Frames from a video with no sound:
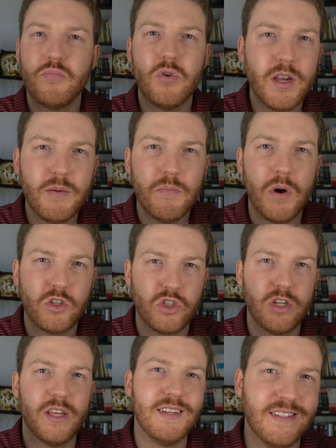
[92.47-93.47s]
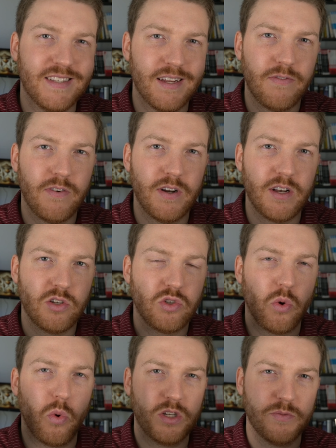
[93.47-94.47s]
pretty much indifferent
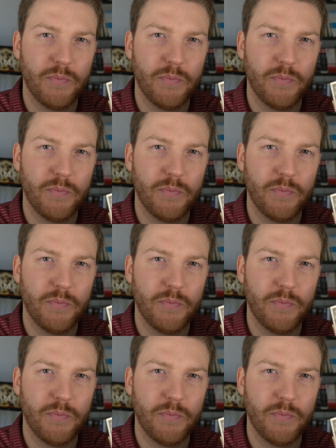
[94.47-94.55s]
towards